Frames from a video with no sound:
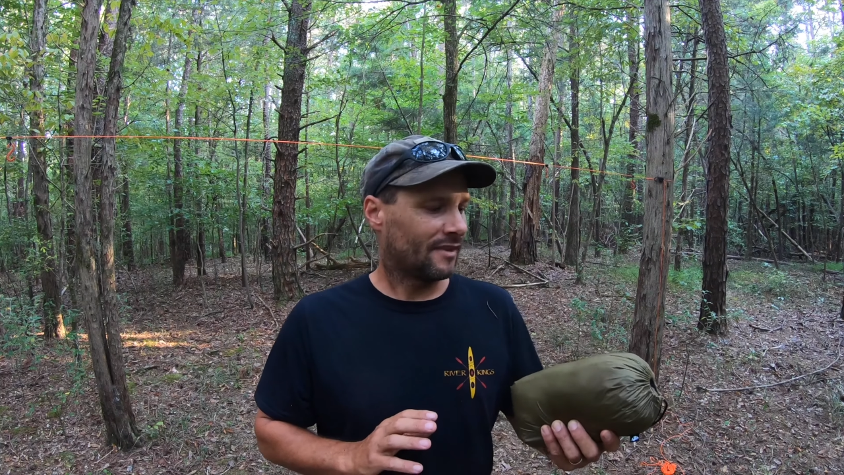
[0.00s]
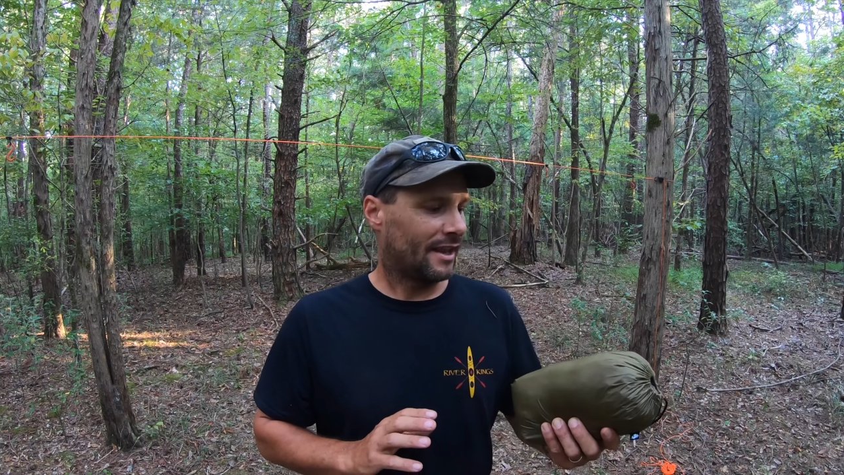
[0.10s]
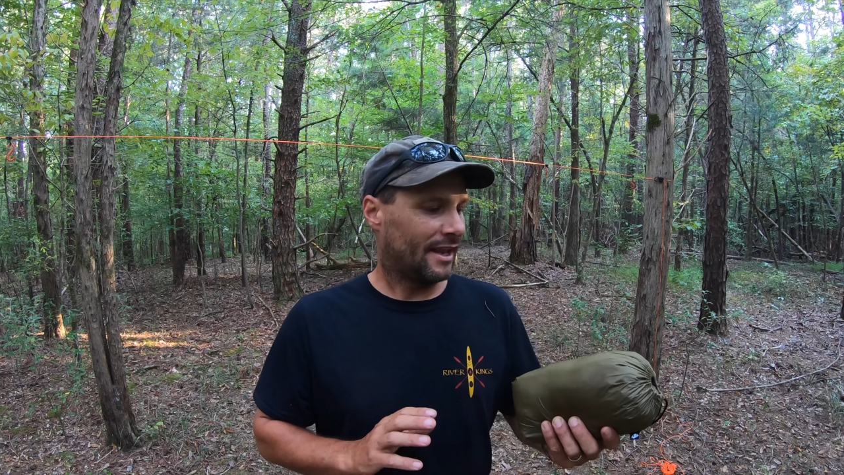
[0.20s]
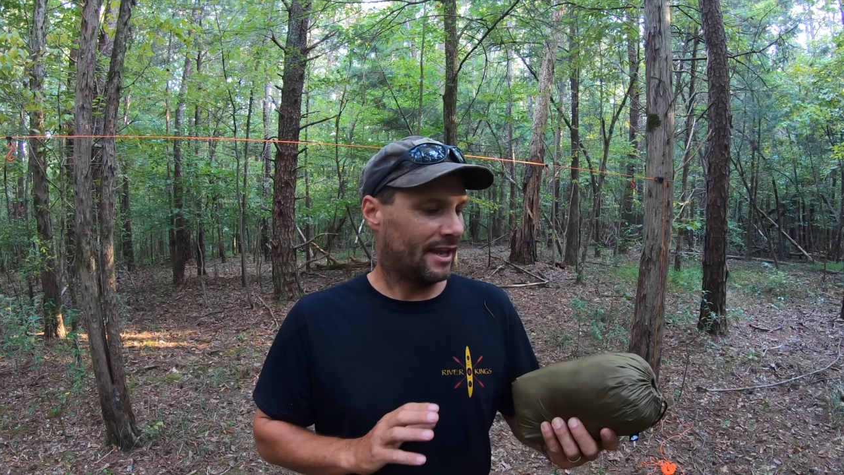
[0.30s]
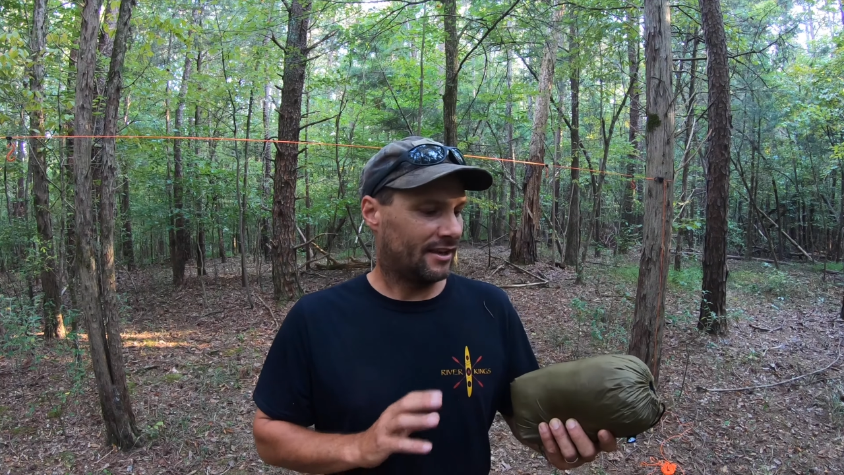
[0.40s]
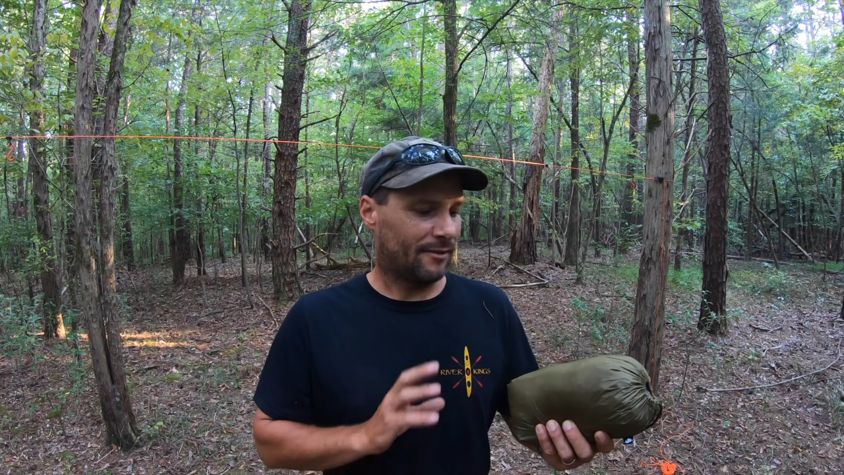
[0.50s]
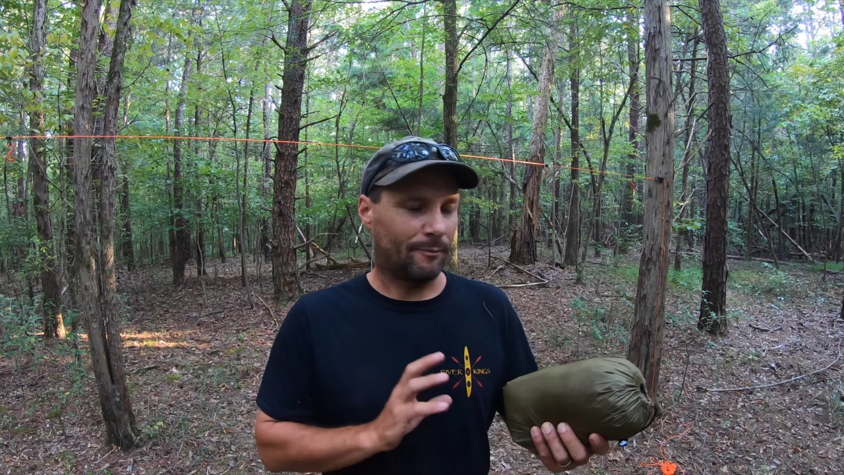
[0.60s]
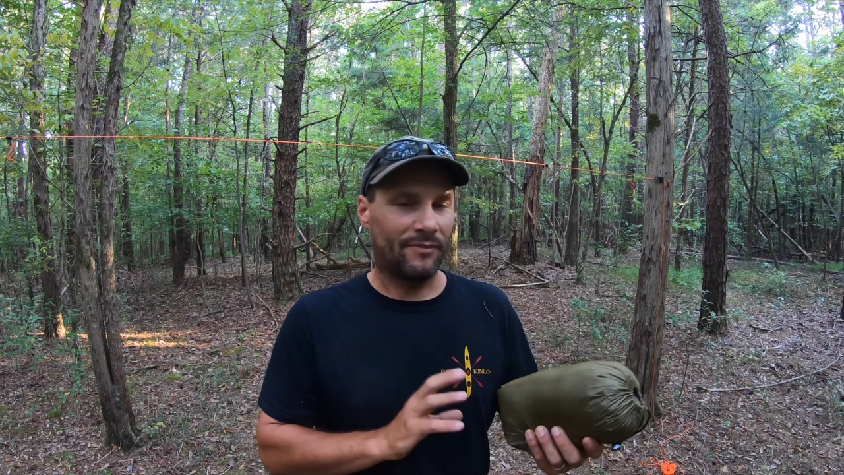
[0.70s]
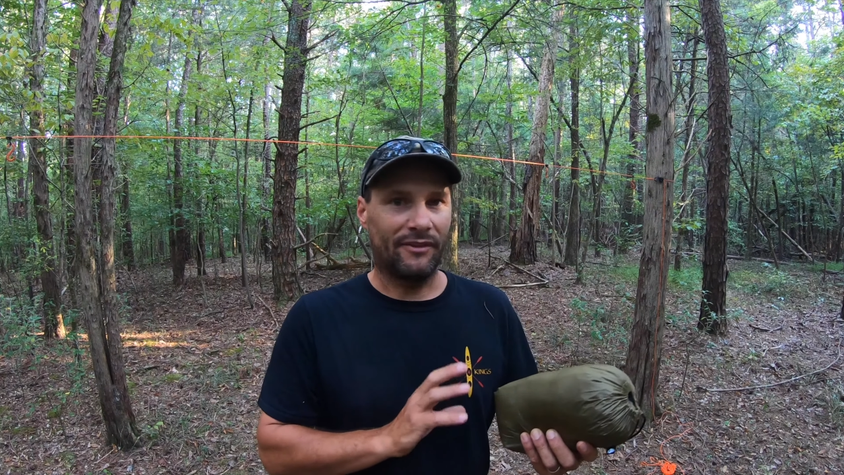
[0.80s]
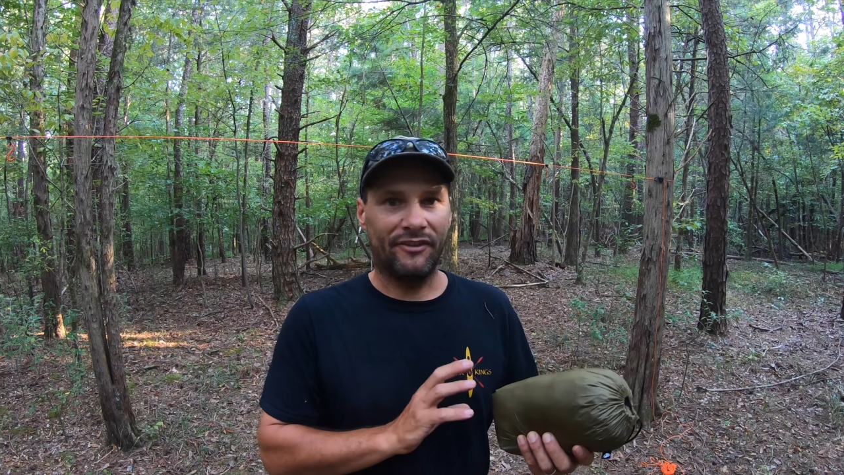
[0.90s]
and
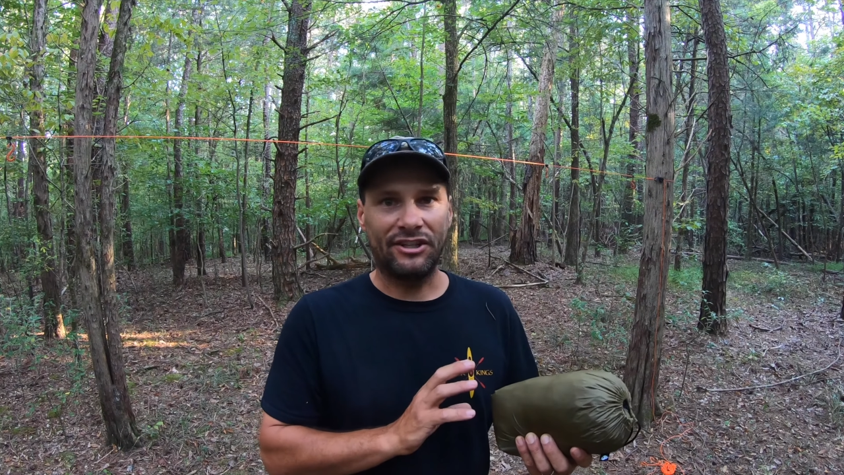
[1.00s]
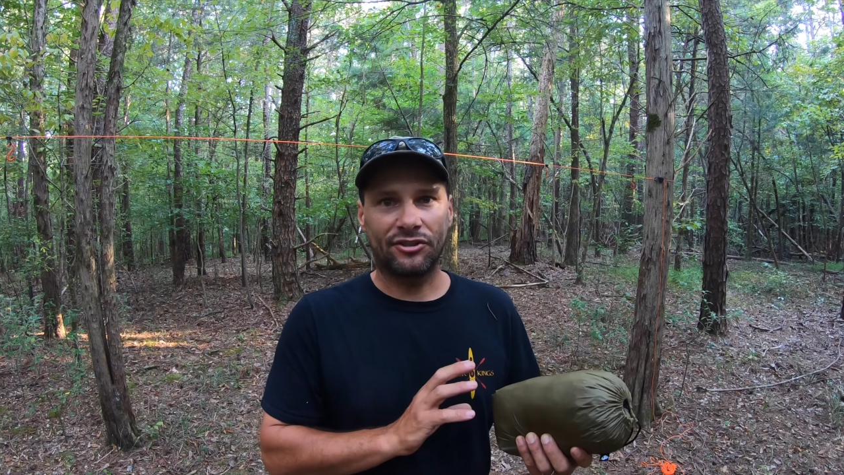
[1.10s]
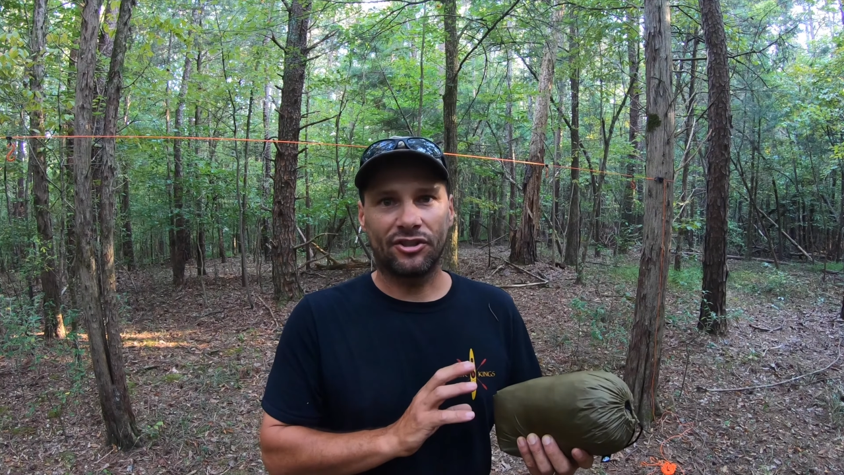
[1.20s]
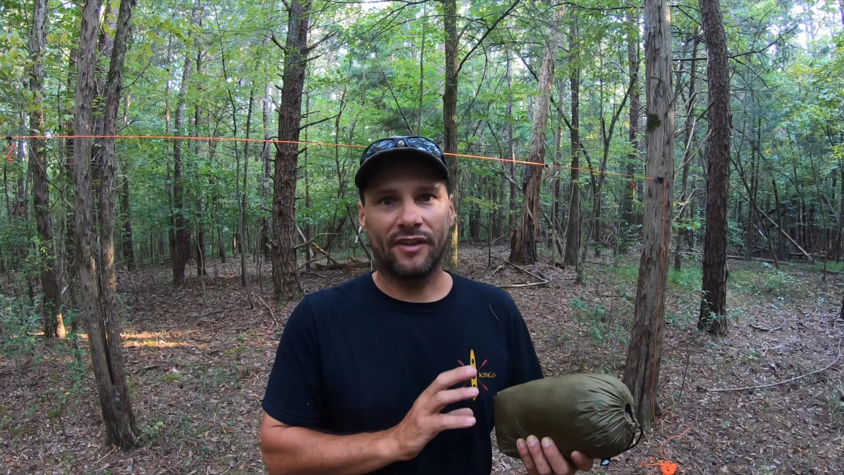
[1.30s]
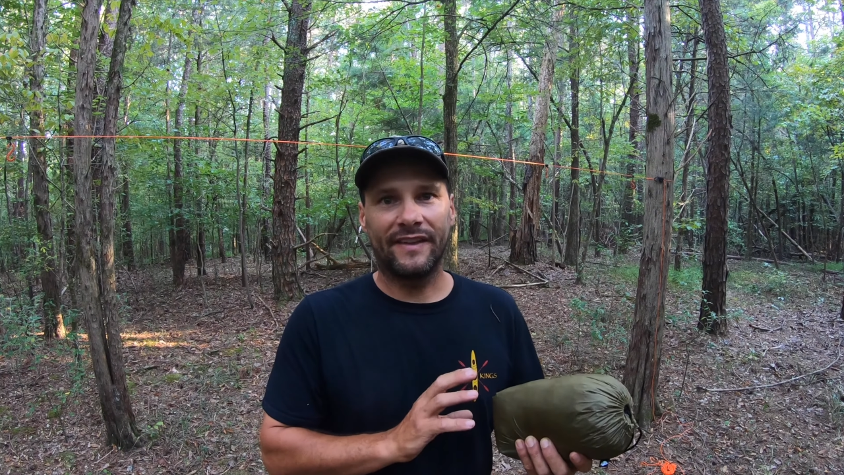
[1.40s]
the features on